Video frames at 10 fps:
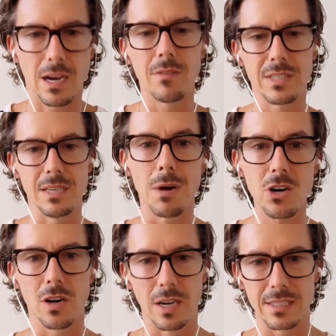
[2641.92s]
obviously
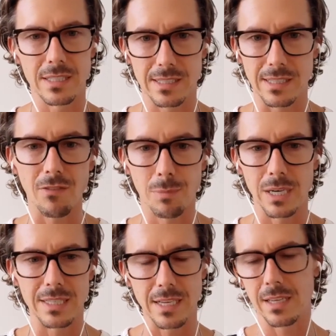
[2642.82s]
modernizes itself, but
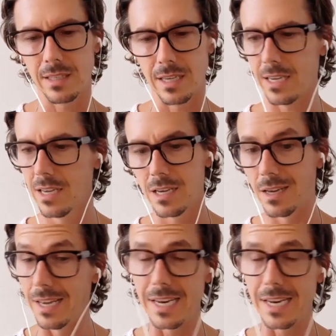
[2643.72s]
it's not like an